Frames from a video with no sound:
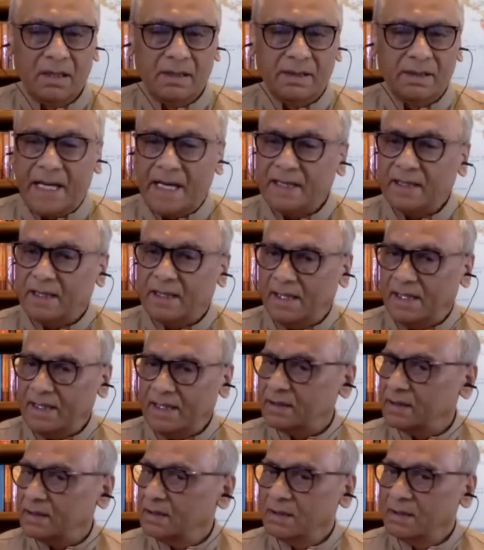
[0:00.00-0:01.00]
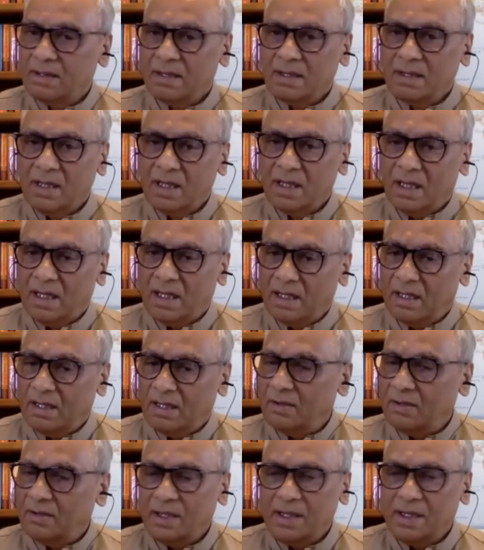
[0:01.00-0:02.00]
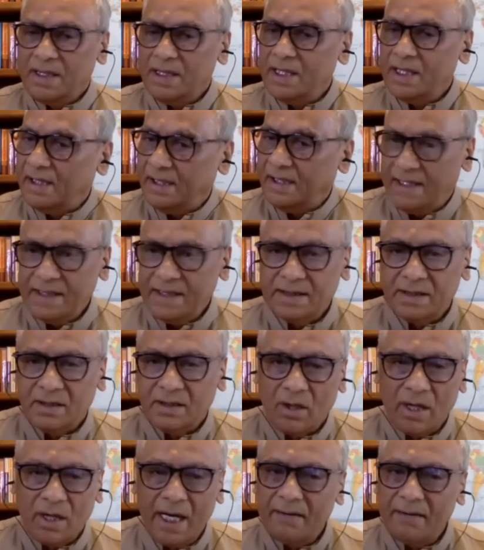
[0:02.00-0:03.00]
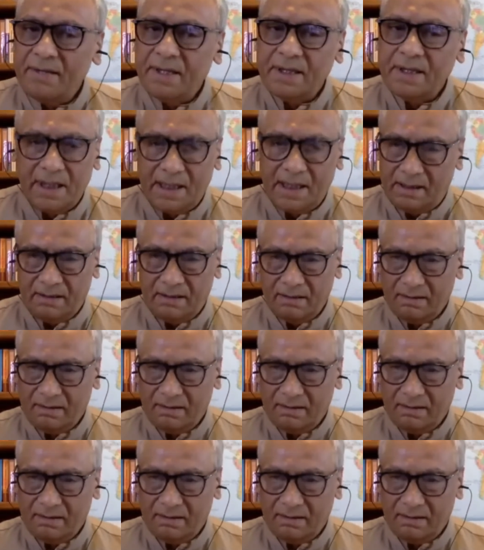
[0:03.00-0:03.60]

necklace, uh, earrings, everything.